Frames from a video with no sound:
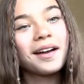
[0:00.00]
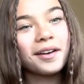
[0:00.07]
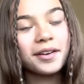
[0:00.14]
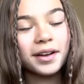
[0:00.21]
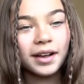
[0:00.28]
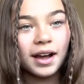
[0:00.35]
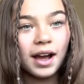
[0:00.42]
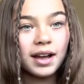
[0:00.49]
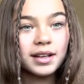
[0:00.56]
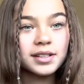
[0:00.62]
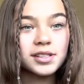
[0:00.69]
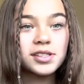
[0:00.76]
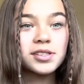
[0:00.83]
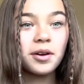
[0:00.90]
Okay
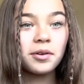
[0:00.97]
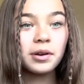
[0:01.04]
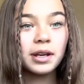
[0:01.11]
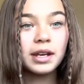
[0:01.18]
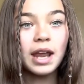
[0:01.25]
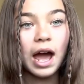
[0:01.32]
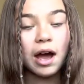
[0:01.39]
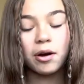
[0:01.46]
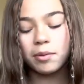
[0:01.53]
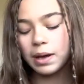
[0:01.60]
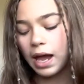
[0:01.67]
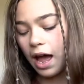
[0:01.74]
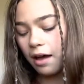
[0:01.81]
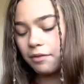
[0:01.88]
guys, so now we
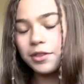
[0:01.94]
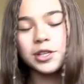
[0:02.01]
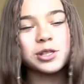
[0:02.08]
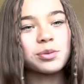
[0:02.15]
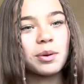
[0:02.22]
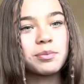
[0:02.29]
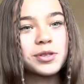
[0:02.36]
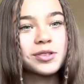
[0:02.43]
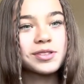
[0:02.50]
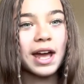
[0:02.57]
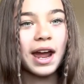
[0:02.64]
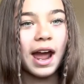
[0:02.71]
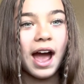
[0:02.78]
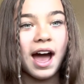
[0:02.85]
have the swimsuits
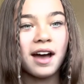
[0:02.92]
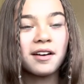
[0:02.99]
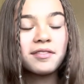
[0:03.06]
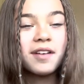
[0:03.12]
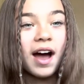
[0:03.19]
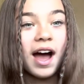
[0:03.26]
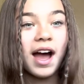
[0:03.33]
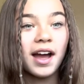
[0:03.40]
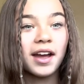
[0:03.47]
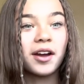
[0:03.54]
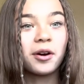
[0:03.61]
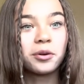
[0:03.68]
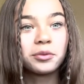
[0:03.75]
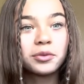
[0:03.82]
I have. I
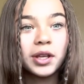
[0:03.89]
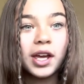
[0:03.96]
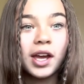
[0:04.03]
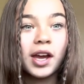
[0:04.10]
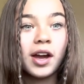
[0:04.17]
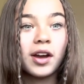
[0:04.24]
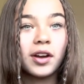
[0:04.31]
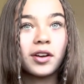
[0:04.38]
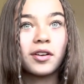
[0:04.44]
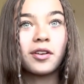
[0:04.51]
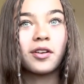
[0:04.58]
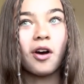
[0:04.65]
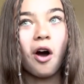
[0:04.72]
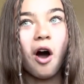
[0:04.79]
only
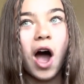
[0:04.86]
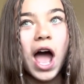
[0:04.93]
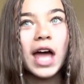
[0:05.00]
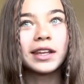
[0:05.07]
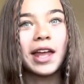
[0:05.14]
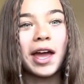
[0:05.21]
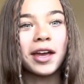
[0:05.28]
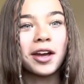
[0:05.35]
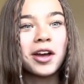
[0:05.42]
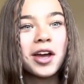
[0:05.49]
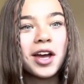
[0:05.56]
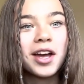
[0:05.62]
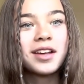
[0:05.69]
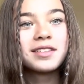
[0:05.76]
got like
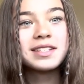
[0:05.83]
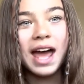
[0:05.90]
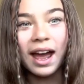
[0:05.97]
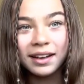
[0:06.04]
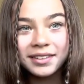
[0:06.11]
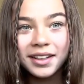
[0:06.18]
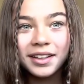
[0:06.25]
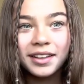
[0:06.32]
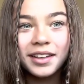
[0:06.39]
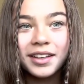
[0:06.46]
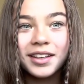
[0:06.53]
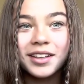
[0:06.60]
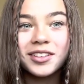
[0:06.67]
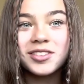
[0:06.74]

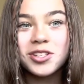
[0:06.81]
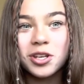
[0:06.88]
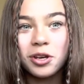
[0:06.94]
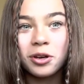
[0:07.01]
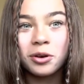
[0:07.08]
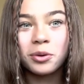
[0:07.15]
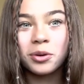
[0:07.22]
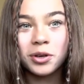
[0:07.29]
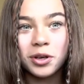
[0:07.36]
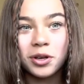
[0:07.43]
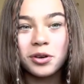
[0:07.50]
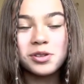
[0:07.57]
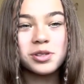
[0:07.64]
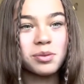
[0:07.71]
technically two
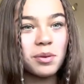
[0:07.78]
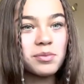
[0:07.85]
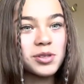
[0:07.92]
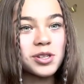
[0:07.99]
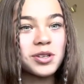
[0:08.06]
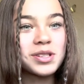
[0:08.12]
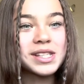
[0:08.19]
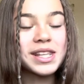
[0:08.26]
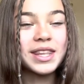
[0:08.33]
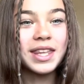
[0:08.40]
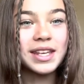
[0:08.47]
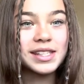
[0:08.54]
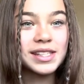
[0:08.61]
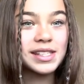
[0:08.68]
new swimsuits
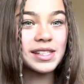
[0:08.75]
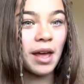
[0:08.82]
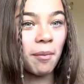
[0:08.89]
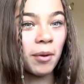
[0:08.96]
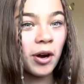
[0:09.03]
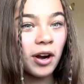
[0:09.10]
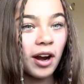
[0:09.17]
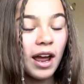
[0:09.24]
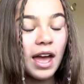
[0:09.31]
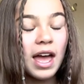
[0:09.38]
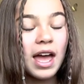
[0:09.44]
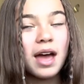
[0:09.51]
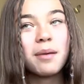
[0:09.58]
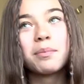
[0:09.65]
this summer,
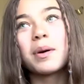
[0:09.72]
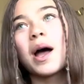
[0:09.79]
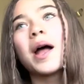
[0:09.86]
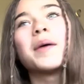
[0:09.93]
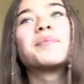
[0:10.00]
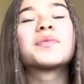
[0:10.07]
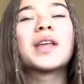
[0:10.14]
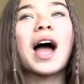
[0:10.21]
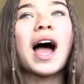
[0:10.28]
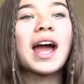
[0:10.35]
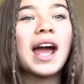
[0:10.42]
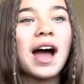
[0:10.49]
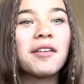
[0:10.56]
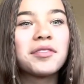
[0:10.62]
but I
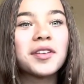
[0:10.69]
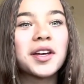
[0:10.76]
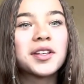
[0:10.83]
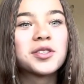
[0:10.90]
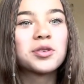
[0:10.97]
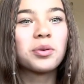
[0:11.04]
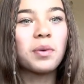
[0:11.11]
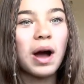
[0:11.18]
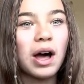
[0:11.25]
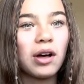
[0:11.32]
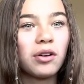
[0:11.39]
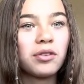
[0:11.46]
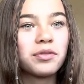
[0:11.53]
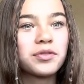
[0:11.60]
have like
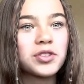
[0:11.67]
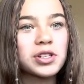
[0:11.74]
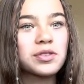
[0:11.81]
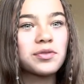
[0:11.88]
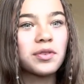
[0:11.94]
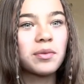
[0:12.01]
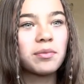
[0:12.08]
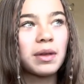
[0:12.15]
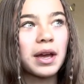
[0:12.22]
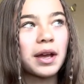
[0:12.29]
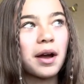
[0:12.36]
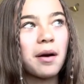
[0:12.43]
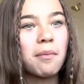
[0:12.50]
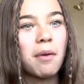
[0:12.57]
twelve just from
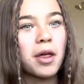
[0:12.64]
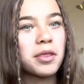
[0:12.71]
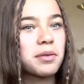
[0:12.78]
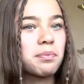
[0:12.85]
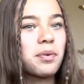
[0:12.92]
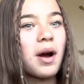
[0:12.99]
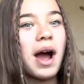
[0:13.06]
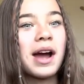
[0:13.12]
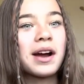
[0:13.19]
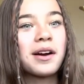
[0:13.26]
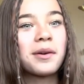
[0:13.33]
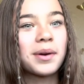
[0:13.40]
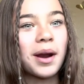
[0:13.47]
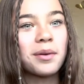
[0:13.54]
like a month
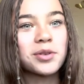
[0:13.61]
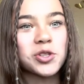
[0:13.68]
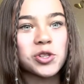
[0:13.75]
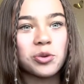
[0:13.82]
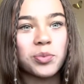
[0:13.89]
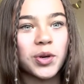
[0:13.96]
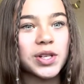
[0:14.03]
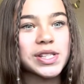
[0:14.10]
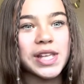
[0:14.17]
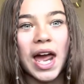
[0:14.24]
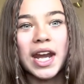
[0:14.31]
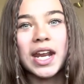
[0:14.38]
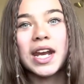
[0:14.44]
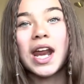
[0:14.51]
prior when I was super
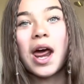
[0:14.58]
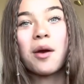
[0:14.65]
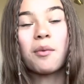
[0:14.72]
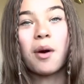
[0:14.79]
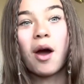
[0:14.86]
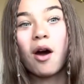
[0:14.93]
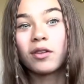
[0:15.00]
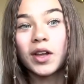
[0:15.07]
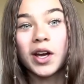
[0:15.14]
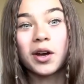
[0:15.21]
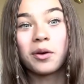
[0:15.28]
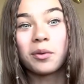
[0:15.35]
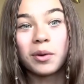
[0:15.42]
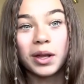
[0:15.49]
excited and went on like
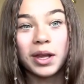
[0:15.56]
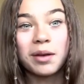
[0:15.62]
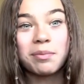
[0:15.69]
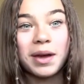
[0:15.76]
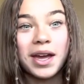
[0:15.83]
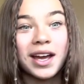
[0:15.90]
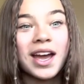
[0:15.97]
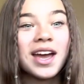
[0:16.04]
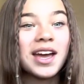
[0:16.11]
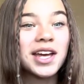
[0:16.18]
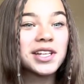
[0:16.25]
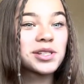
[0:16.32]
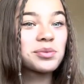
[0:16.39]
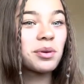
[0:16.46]
a really big
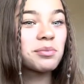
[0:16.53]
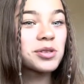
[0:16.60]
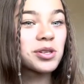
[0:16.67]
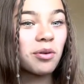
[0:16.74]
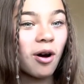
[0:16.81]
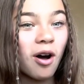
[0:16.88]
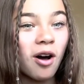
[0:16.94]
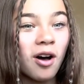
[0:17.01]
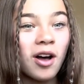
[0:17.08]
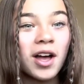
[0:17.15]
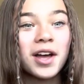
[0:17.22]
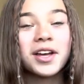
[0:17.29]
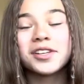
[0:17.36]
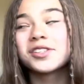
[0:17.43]
swimsuit haul.
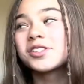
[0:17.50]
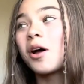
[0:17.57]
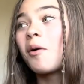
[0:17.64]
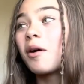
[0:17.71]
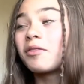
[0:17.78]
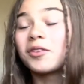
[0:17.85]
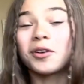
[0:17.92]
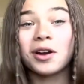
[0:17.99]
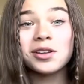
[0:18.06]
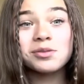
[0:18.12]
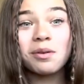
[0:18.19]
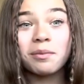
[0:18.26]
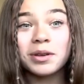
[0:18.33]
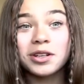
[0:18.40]
So if you guys
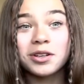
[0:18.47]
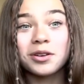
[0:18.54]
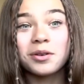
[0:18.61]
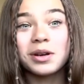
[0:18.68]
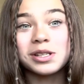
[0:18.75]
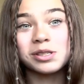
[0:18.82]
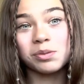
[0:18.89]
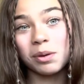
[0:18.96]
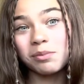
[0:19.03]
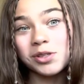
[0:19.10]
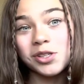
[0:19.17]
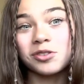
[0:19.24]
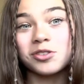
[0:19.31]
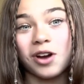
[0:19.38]
want me to do a
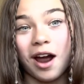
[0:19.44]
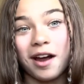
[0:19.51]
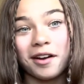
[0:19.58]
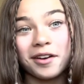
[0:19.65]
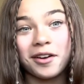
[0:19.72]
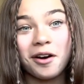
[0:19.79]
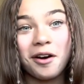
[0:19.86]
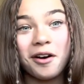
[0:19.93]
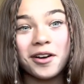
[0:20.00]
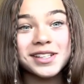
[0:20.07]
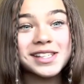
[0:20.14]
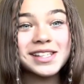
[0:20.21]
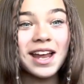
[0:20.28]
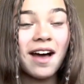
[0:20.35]
swimsuit try on haul
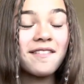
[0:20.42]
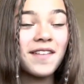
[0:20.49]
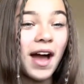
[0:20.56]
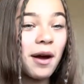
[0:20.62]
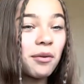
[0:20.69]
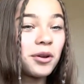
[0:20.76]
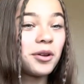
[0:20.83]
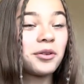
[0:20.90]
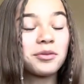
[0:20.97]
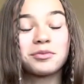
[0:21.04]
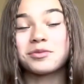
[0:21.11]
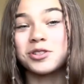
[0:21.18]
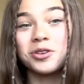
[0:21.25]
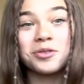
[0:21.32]
and stuff, I will
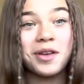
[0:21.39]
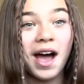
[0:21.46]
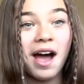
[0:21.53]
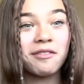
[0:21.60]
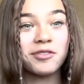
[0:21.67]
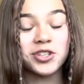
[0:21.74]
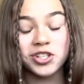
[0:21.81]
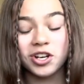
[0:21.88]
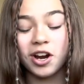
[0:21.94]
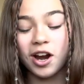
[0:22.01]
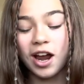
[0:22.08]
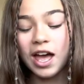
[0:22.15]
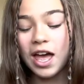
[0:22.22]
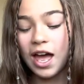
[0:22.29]
do that for
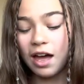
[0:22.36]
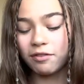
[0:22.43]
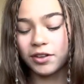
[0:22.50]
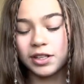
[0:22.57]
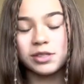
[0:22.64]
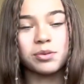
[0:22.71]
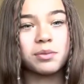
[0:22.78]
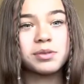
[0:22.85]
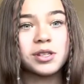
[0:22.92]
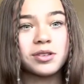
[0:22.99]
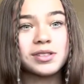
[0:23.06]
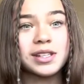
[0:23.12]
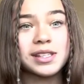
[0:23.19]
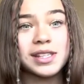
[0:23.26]
sure. I feel like
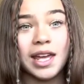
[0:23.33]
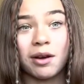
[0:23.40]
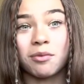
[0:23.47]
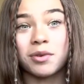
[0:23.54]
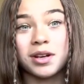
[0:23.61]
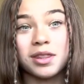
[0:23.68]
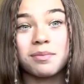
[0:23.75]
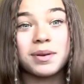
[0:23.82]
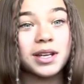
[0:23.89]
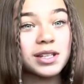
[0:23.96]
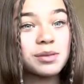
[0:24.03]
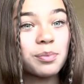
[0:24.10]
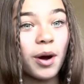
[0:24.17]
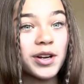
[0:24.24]
swimsuits is like one of the
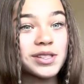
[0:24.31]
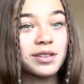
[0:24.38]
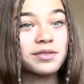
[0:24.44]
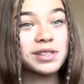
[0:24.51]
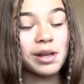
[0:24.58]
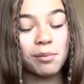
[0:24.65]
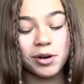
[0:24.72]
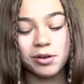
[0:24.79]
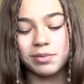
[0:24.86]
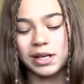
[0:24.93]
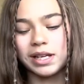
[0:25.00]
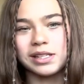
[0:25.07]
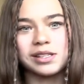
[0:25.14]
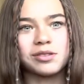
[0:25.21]
biggest parts of summer
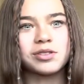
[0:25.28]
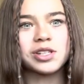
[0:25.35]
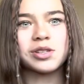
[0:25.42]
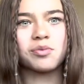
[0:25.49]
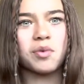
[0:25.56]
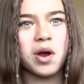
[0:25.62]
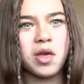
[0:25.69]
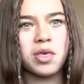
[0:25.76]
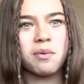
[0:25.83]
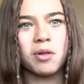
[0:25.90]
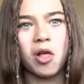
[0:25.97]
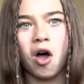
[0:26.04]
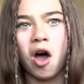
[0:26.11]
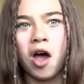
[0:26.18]
because you just wear them
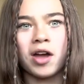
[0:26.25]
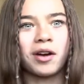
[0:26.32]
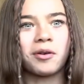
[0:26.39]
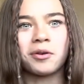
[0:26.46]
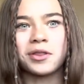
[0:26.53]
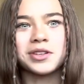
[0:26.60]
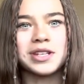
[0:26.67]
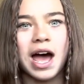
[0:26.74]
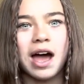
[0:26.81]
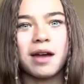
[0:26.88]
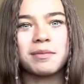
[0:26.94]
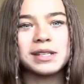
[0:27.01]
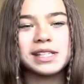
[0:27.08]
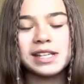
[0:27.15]
a lot all the
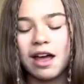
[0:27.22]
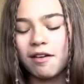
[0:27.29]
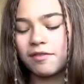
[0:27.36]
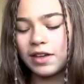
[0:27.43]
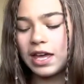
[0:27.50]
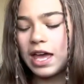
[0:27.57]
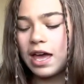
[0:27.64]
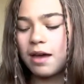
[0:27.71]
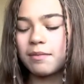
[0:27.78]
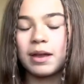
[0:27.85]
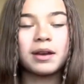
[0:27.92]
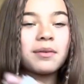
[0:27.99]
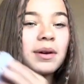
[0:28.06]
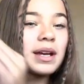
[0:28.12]
time and stuff. But
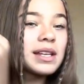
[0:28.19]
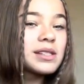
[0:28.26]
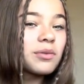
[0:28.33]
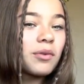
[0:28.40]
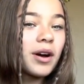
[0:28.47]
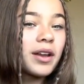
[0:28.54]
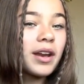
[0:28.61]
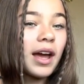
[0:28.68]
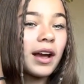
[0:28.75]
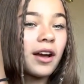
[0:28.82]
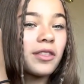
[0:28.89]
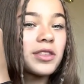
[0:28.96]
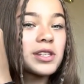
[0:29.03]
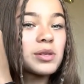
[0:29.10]
anyways, one, I
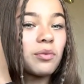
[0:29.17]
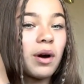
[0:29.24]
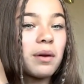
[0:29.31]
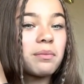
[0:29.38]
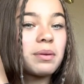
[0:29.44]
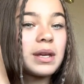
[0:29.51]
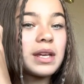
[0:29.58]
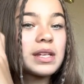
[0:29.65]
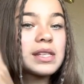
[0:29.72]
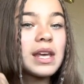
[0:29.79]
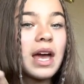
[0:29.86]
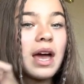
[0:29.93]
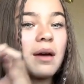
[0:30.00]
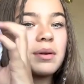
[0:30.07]
got this one piece
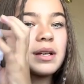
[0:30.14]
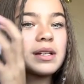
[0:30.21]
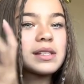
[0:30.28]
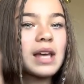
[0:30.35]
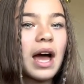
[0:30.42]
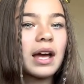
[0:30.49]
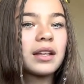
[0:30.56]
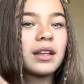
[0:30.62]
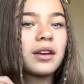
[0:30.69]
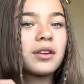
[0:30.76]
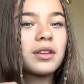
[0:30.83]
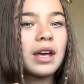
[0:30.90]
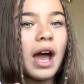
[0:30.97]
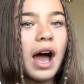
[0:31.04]
because I
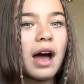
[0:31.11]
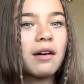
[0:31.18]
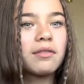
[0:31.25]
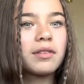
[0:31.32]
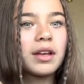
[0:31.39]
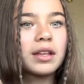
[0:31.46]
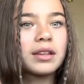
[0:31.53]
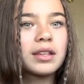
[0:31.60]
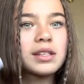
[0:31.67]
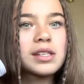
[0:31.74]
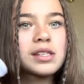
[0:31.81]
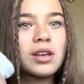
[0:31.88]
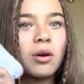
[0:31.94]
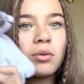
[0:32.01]
literally have like, this
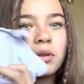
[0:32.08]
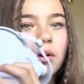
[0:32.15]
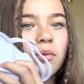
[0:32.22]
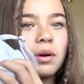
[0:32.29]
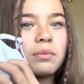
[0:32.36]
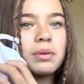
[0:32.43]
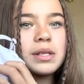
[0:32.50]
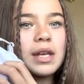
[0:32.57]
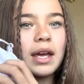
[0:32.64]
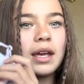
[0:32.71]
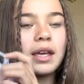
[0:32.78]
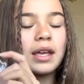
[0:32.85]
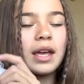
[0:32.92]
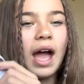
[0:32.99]
is the only one piece
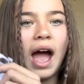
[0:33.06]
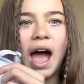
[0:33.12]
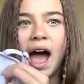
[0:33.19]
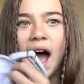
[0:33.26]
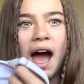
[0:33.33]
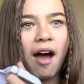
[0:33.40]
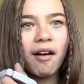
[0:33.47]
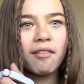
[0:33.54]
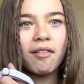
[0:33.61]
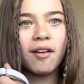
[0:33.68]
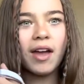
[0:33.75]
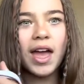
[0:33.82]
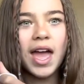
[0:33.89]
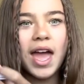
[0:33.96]
I have.
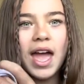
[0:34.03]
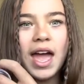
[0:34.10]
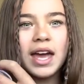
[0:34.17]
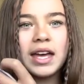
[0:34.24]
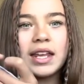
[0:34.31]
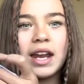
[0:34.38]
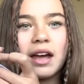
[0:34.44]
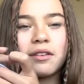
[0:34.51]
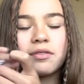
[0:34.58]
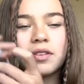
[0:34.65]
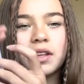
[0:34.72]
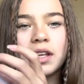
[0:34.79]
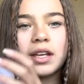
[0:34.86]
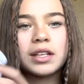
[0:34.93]
And I
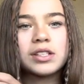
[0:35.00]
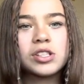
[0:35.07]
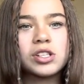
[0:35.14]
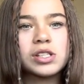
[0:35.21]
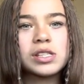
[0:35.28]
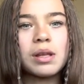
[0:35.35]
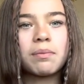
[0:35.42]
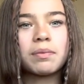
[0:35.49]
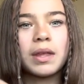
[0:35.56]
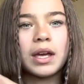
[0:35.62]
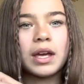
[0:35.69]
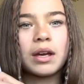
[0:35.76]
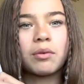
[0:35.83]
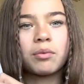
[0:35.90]
feel like it's just
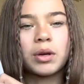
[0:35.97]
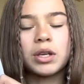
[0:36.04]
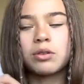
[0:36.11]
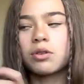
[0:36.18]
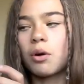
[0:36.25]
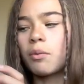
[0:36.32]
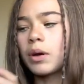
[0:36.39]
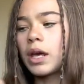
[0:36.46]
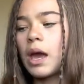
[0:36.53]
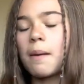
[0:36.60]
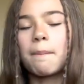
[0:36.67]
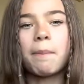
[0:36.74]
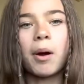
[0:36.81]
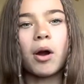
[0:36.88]
something when you don't want to
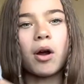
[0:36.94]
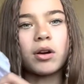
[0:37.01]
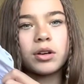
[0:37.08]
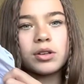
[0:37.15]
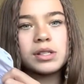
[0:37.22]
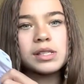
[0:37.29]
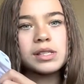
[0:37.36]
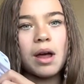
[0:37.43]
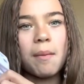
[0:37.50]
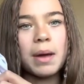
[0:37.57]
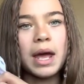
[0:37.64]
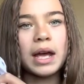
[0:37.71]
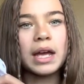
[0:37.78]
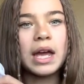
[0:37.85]
get burnt on your
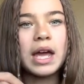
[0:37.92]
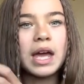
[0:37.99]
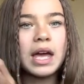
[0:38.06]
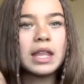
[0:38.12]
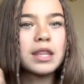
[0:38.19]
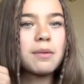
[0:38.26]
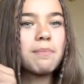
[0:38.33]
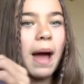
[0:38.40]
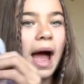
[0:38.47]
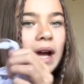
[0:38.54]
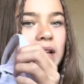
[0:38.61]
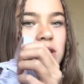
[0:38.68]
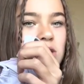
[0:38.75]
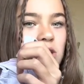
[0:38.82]
stomach. The
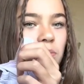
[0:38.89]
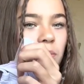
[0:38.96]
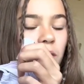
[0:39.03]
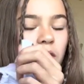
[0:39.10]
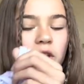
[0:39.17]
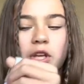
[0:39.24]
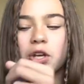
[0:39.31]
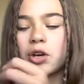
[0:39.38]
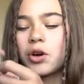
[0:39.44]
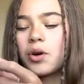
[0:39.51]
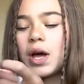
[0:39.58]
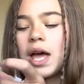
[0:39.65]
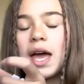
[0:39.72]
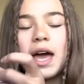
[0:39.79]
back is super
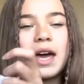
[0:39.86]
cute.